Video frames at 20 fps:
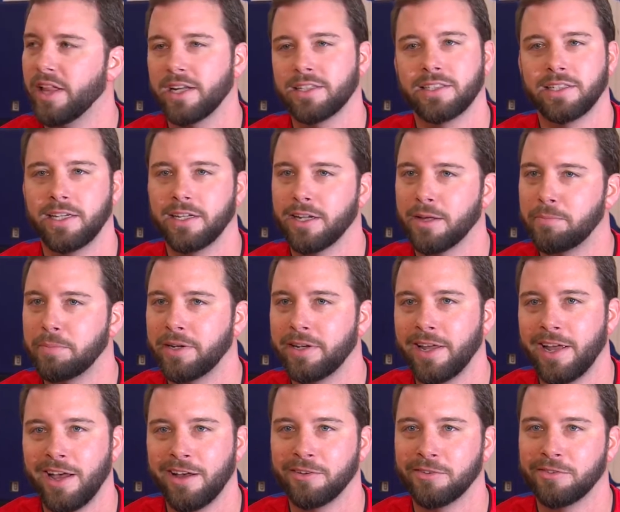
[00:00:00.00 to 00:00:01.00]
like to get up and
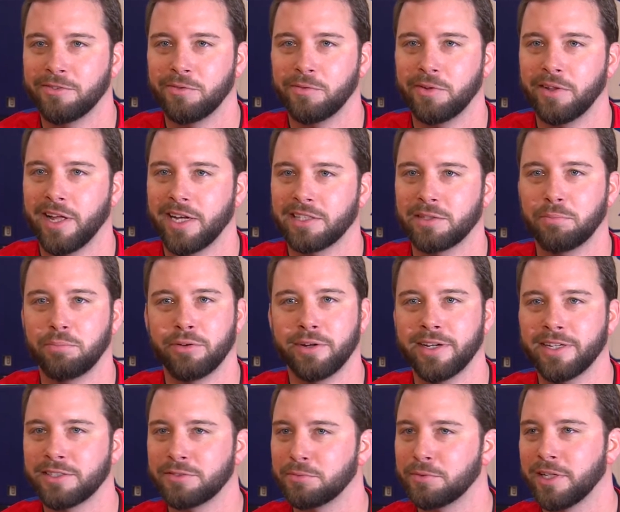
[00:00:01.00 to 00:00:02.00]
down. We like to
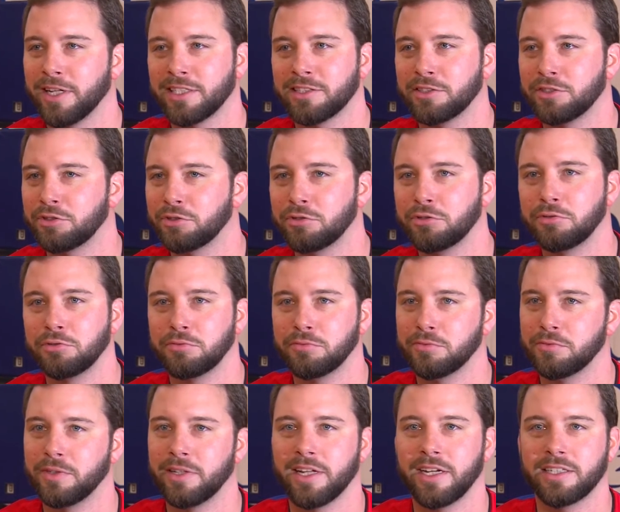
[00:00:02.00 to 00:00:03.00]
press. We like to shoot.
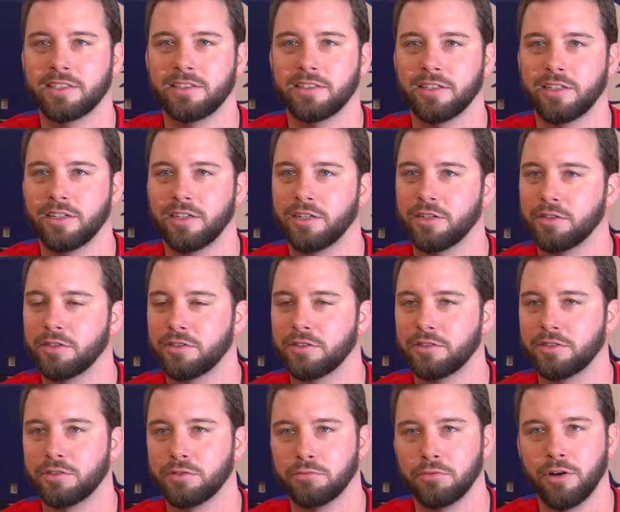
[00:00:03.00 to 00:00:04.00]
We like to, uh,
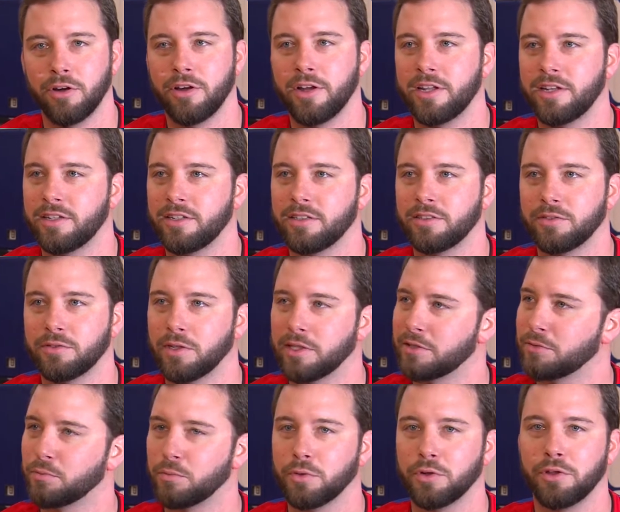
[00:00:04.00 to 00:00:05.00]
to run.
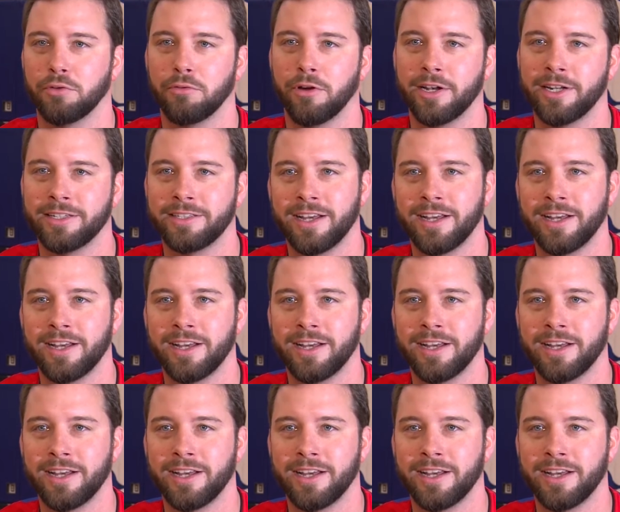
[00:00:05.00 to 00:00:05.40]
That's, we're the running